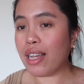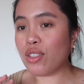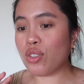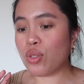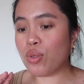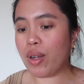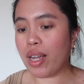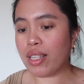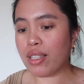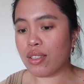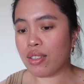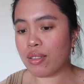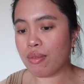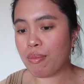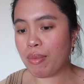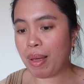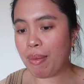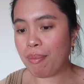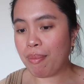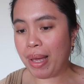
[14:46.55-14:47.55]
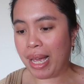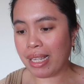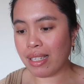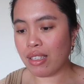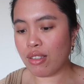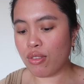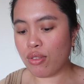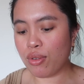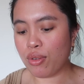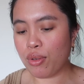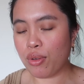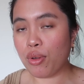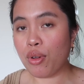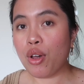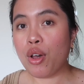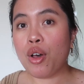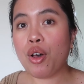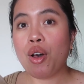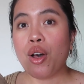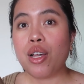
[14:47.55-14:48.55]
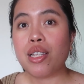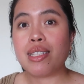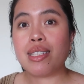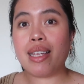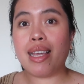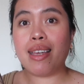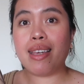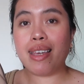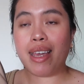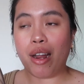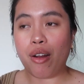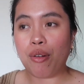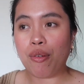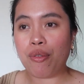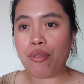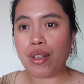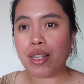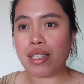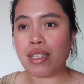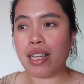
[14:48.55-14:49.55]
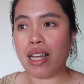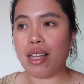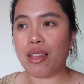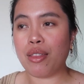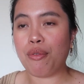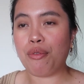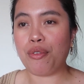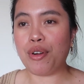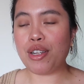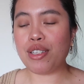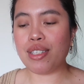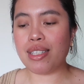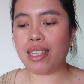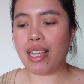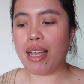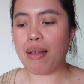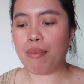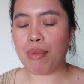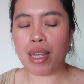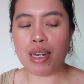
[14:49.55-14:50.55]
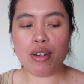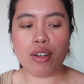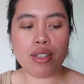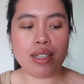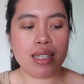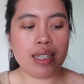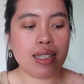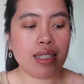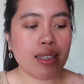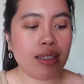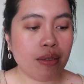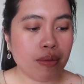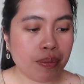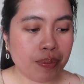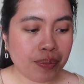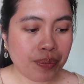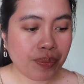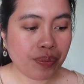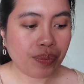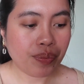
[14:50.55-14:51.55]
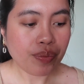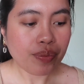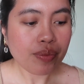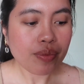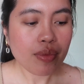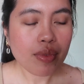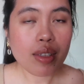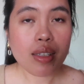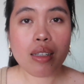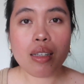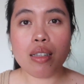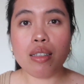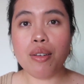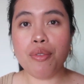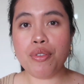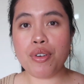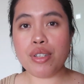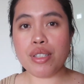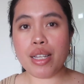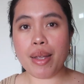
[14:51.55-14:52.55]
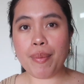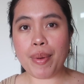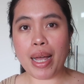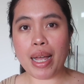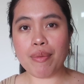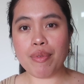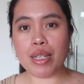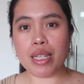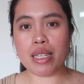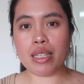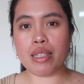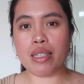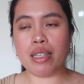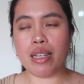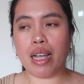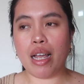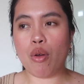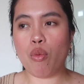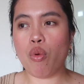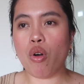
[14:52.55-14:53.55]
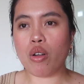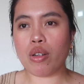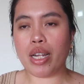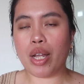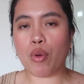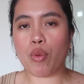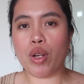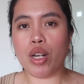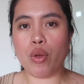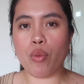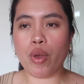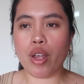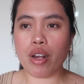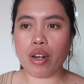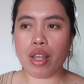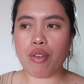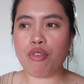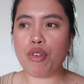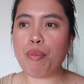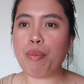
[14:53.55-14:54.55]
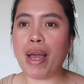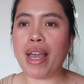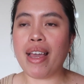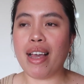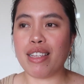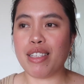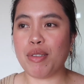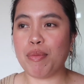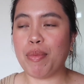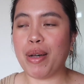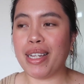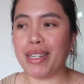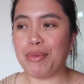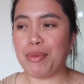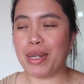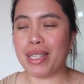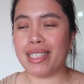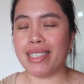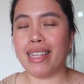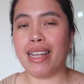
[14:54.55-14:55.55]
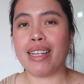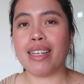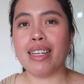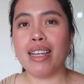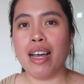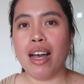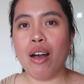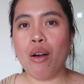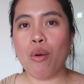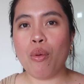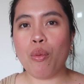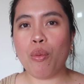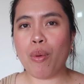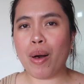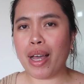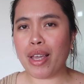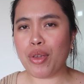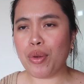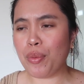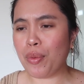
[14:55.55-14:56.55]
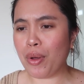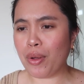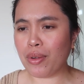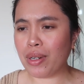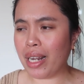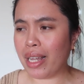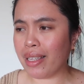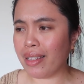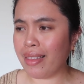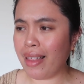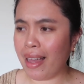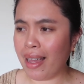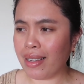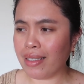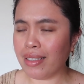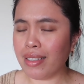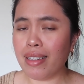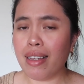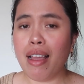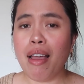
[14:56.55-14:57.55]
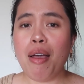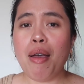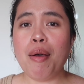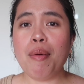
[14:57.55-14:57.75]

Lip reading: I tried my best to take care of it. The first time I noticed the first time I had it, I walked like really weird. Even my husband was like, "Why you walk like that?"